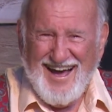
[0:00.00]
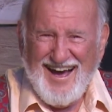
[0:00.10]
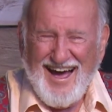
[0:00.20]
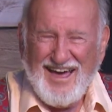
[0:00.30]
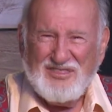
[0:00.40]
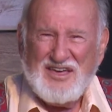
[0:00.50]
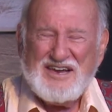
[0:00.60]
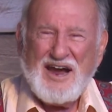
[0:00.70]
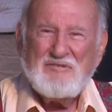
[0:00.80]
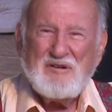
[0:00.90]
I
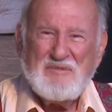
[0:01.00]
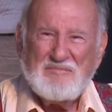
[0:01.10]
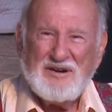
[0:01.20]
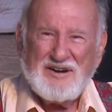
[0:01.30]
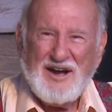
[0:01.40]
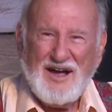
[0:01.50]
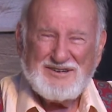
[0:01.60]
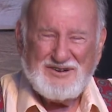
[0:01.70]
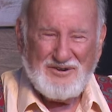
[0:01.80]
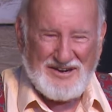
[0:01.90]
think I remember
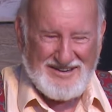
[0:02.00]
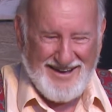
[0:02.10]
God going,